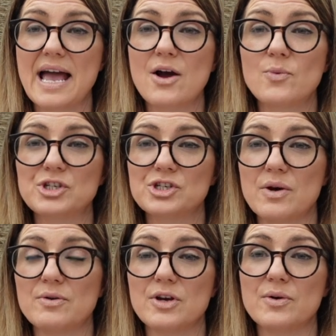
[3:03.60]
now which show
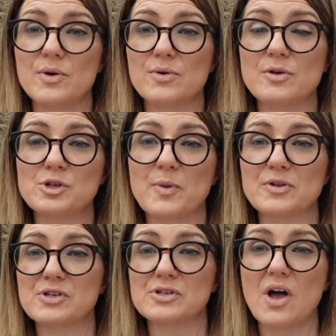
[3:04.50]
you who those
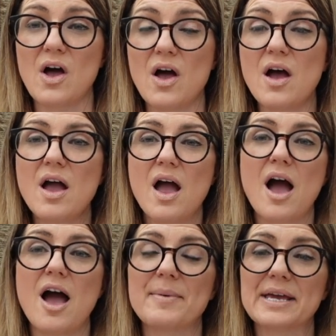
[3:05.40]
sponsors are,
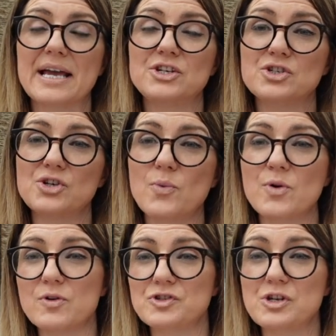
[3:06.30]
in case you don't want
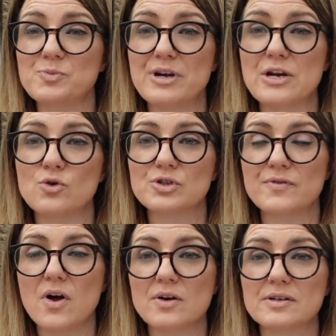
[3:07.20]
to watch those pre-launch
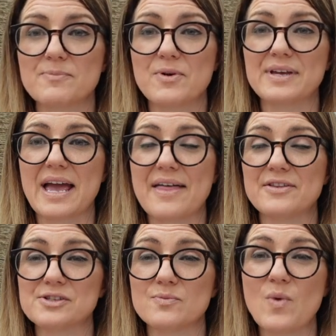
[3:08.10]
vlogs. But yeah,
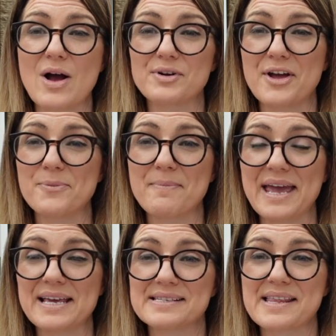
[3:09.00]
there's some well-known
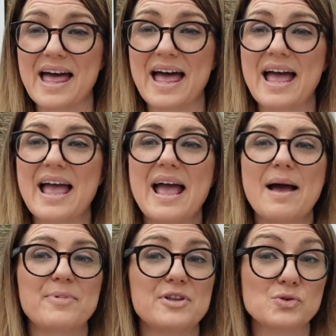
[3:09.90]
makes there,
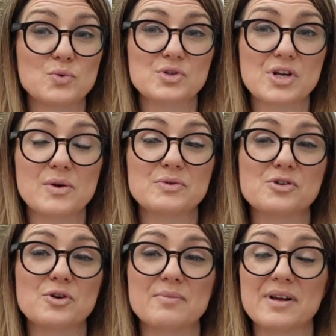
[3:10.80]
but there's also
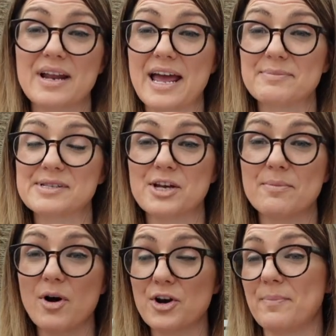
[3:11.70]
some names that you
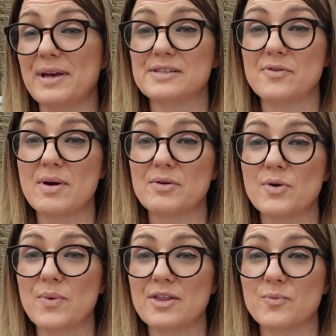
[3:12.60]
might not be as
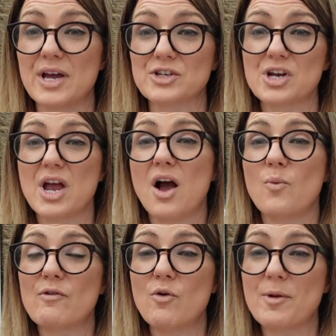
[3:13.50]
familiar with, which
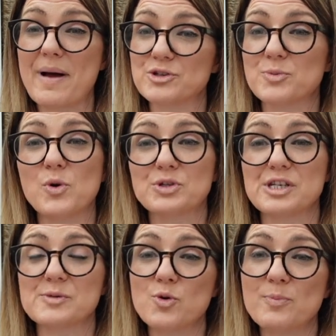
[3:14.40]
we're all about supporting
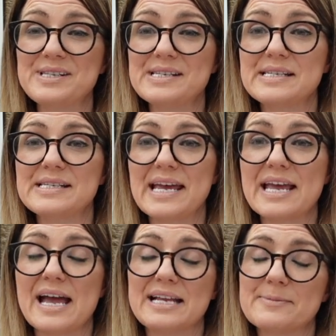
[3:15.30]
small businesses
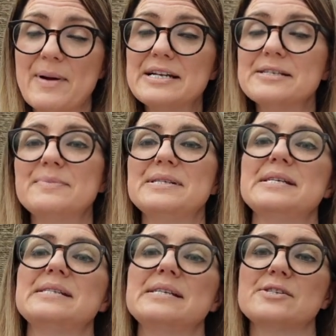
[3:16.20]
here, independent
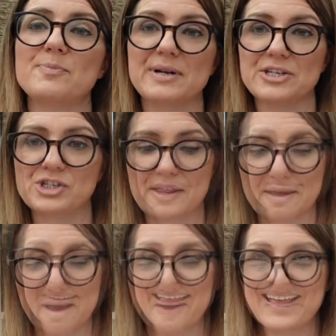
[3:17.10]
businesses, so please check
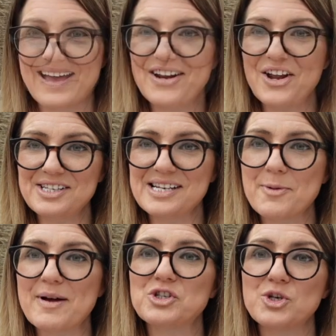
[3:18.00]
them out. I'd like to tell you
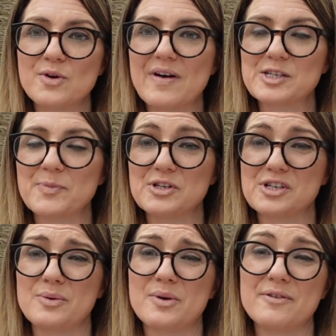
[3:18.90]
about 2 of our
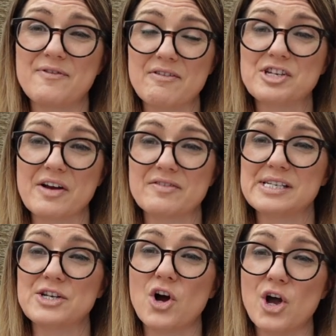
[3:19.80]
sponsors who have very
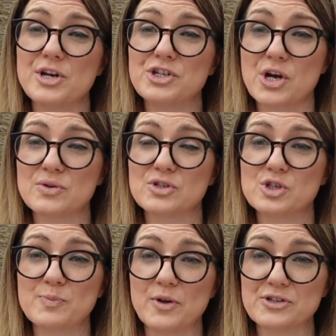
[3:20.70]
generously not only chosen to
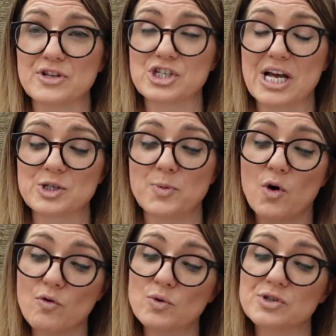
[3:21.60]
sponsor the challenge, but
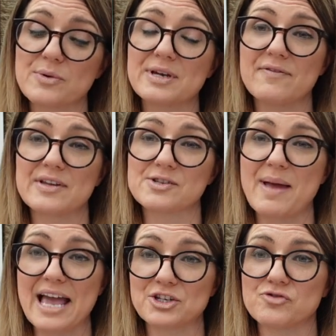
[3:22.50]
are also giving some
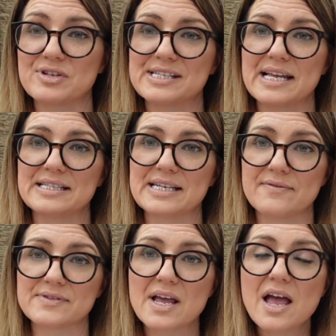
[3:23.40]
extra
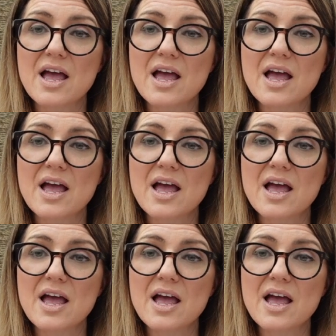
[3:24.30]
incentives